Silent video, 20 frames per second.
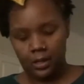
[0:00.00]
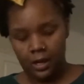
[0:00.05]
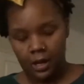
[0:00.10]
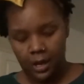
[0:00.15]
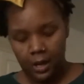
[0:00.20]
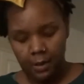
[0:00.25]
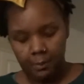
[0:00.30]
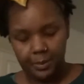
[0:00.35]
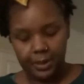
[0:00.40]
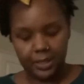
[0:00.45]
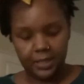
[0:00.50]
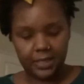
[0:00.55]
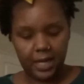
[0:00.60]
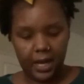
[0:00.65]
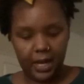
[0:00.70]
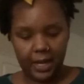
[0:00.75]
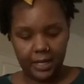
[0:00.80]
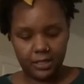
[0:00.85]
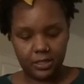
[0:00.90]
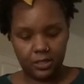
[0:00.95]
because I
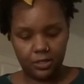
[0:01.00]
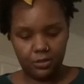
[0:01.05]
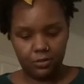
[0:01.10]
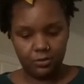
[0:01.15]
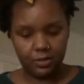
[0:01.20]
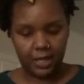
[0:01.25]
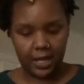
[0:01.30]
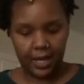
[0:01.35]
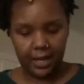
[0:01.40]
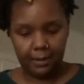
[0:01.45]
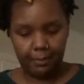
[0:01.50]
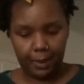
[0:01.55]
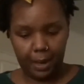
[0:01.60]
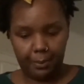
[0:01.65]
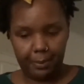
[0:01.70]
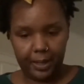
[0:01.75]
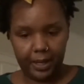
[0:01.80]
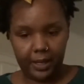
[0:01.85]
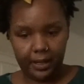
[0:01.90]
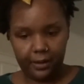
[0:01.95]
like to use that in my
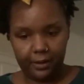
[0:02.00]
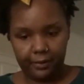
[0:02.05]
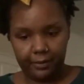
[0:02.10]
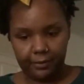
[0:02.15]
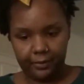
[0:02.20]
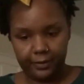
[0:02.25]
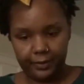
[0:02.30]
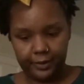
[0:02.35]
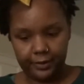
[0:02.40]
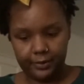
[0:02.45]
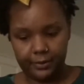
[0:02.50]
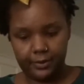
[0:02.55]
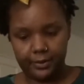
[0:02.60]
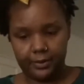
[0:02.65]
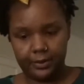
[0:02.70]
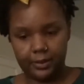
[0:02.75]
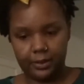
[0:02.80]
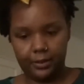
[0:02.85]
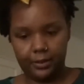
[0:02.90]
bath. So